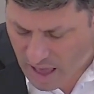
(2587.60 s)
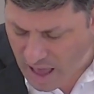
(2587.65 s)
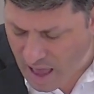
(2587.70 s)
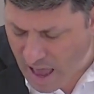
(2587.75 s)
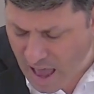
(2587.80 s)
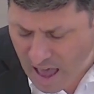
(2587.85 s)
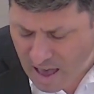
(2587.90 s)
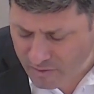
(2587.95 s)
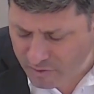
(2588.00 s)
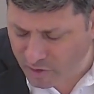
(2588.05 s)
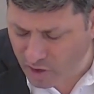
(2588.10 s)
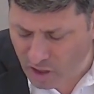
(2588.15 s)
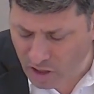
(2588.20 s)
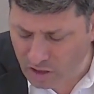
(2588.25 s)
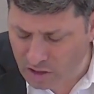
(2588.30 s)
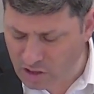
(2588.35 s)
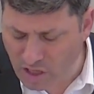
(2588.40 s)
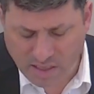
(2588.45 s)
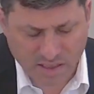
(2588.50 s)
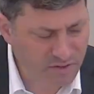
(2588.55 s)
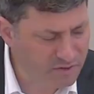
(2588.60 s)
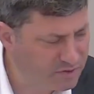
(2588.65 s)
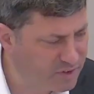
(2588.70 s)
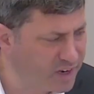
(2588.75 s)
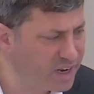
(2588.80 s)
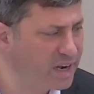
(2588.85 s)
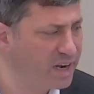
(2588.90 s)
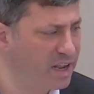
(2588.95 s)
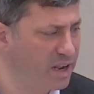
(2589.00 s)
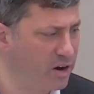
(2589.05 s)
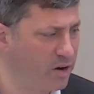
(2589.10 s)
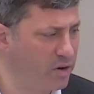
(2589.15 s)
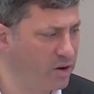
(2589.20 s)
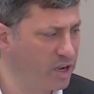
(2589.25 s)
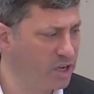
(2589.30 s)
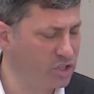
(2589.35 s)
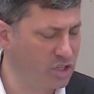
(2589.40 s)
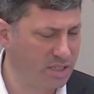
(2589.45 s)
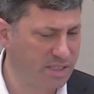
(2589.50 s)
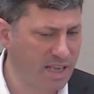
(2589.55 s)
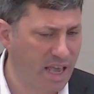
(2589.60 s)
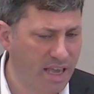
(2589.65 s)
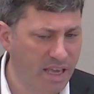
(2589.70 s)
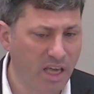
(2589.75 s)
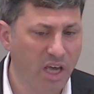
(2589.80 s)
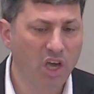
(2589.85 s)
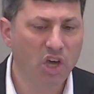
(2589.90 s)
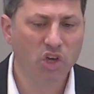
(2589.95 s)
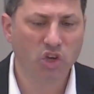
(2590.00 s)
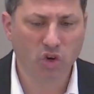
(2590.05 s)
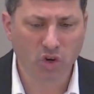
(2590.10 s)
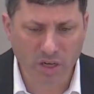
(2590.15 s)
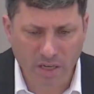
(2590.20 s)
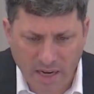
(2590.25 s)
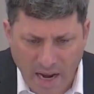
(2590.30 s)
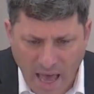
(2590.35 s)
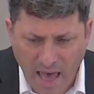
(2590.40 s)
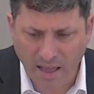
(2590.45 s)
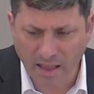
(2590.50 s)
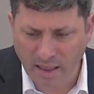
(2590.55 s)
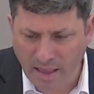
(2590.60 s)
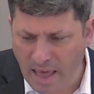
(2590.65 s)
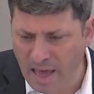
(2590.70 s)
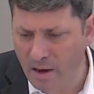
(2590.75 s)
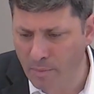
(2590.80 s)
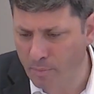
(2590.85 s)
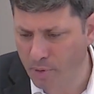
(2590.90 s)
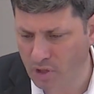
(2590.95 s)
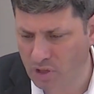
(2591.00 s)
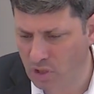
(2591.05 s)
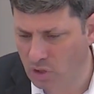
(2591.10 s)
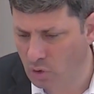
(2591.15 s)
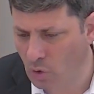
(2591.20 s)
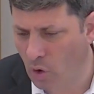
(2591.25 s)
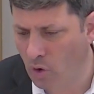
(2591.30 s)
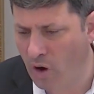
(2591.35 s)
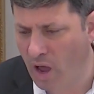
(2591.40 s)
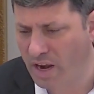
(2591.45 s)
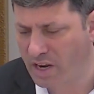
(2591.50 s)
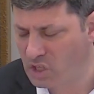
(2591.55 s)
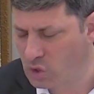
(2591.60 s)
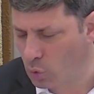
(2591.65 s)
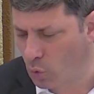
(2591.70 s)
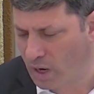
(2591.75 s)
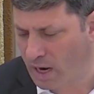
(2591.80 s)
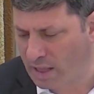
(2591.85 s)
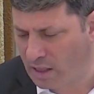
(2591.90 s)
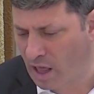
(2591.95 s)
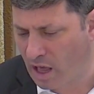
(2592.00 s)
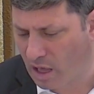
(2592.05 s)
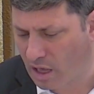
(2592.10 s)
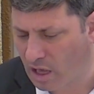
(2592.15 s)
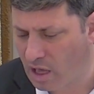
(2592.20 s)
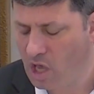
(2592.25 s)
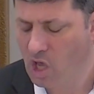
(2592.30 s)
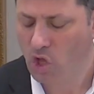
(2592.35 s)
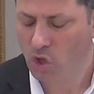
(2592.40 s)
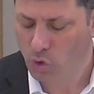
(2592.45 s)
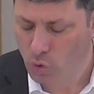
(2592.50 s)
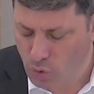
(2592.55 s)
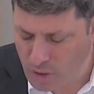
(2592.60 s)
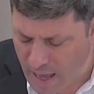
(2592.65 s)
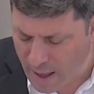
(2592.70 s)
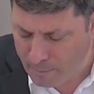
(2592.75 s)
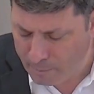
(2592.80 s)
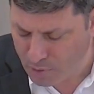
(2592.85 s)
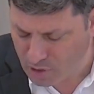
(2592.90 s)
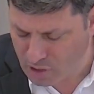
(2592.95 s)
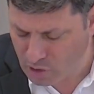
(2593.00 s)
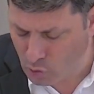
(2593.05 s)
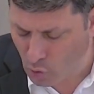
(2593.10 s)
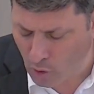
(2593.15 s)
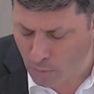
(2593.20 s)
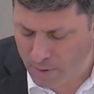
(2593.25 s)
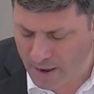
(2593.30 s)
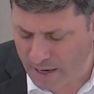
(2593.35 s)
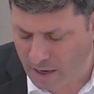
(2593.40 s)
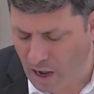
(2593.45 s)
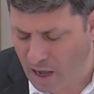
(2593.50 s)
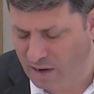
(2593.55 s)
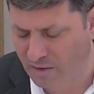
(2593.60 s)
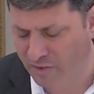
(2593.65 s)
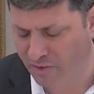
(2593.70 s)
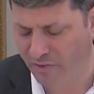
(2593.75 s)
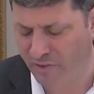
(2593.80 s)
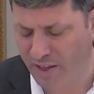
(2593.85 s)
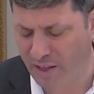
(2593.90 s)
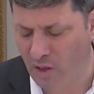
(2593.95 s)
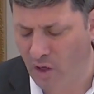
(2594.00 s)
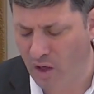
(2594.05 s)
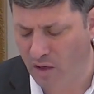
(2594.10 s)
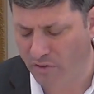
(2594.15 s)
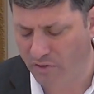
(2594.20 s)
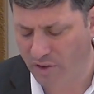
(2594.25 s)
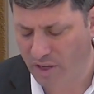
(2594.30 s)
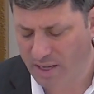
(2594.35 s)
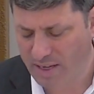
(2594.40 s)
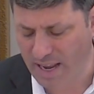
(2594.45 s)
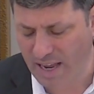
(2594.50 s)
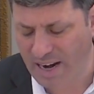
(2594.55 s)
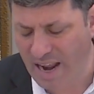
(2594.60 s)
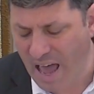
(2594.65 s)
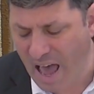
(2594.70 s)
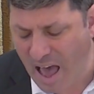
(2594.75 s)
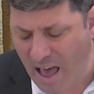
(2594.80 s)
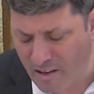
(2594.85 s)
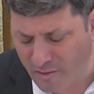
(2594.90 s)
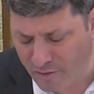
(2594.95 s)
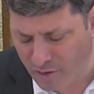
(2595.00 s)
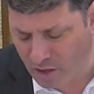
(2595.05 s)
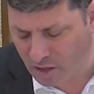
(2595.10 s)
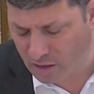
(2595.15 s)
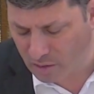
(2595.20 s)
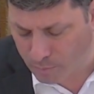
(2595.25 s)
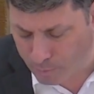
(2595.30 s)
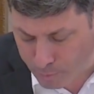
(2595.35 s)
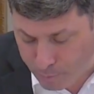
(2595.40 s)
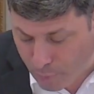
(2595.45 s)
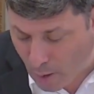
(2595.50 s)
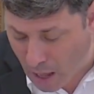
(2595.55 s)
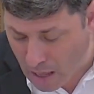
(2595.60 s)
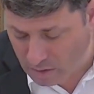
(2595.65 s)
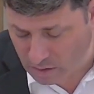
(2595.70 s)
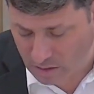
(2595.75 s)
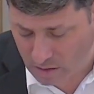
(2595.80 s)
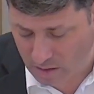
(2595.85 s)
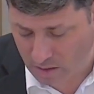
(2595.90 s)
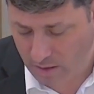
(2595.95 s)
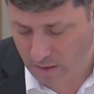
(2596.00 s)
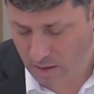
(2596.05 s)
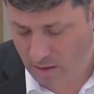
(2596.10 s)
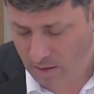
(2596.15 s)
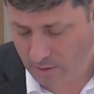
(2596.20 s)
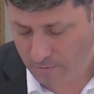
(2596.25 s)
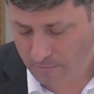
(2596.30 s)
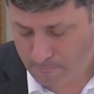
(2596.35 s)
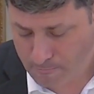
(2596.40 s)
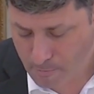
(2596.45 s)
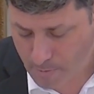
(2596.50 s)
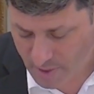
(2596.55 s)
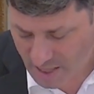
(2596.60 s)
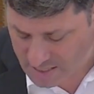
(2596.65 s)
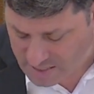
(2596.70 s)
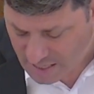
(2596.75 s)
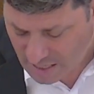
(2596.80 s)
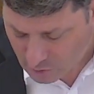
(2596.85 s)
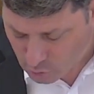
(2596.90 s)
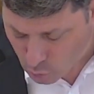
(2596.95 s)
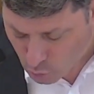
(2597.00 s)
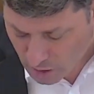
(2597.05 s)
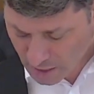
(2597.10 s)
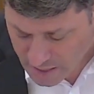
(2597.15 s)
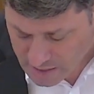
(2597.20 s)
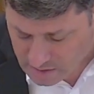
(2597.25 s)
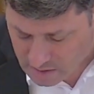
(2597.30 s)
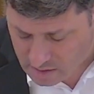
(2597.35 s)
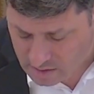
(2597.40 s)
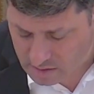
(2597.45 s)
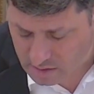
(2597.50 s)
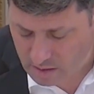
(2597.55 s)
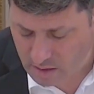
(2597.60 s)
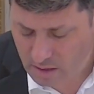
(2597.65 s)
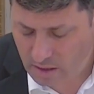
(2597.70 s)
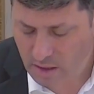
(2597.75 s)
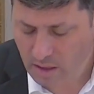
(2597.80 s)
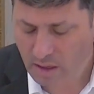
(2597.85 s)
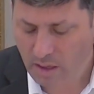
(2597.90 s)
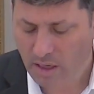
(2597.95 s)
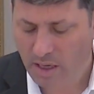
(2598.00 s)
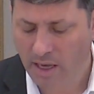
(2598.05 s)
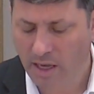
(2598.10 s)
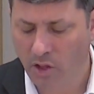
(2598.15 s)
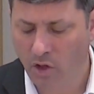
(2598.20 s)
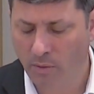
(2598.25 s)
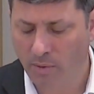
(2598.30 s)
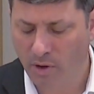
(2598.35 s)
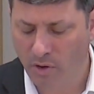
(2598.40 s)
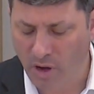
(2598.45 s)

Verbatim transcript: Avol doesn't fit in here. It should say, you're not allowed to put the door on. It's one halacha. Do not put the door back on if it fell off. Not avol, but it's not two cases. No.